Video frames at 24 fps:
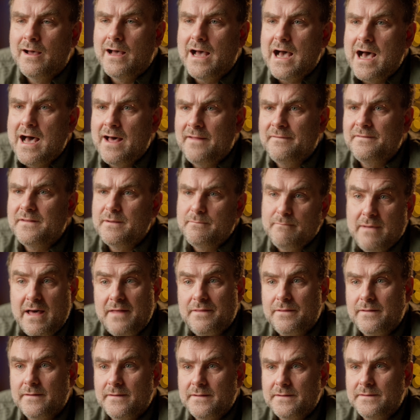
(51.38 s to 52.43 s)
And the
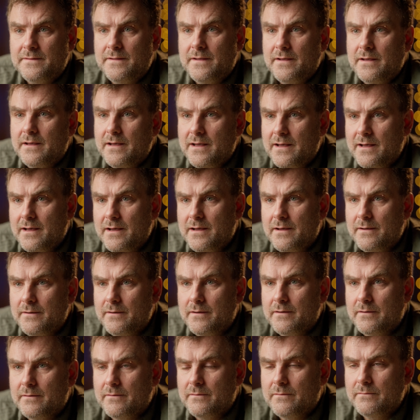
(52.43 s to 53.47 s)
method
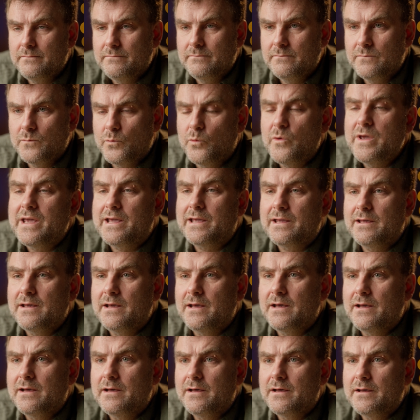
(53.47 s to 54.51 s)
we
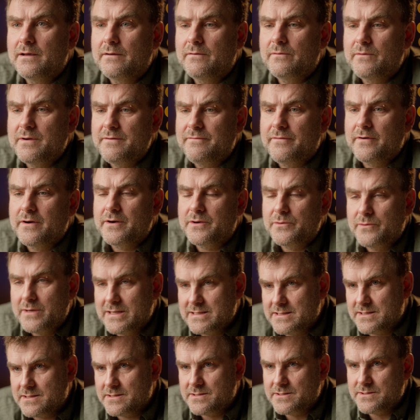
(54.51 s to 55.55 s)
refer to
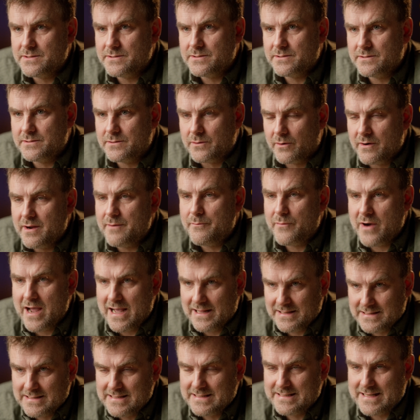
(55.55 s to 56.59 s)
as
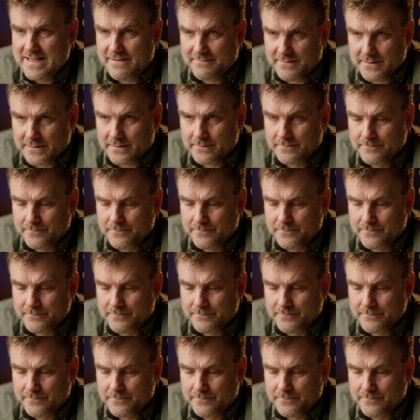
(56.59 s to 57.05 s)
Storybrand 7.